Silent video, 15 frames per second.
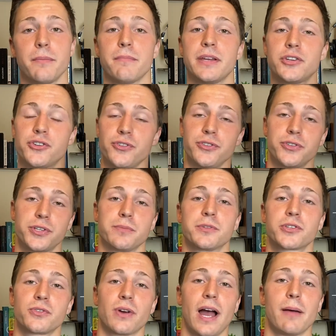Make sure you
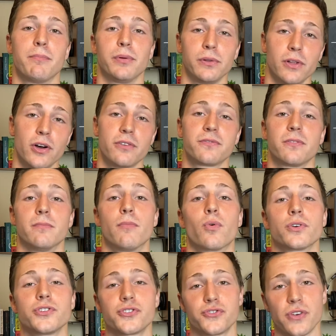subscribe below for more
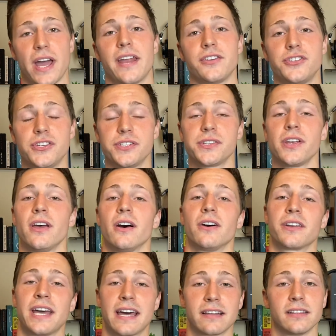strategies on
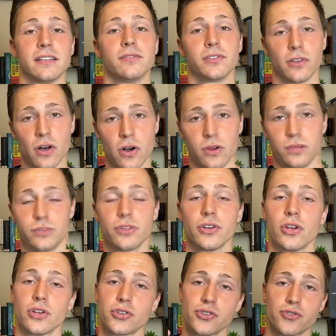how to live longer,
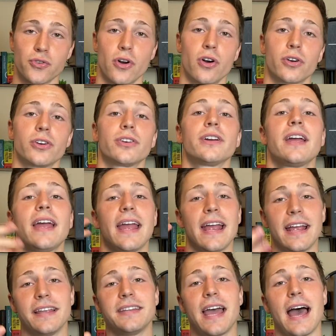stronger,
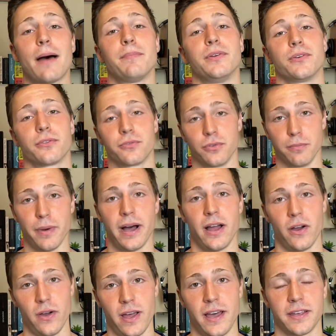and happier through
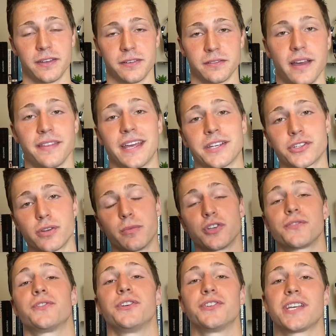biohacking. Thanks so much
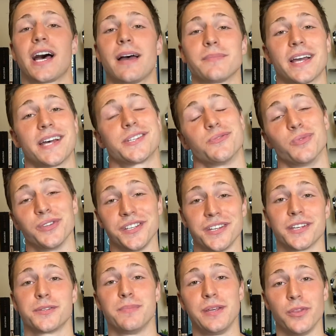for your time, guys. It really
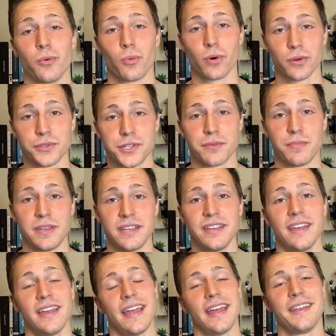does mean the world to me,
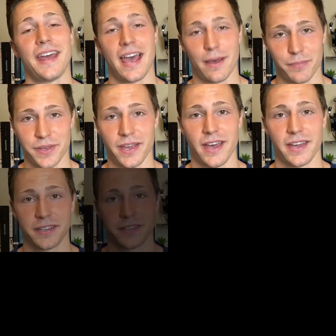and happy hacking.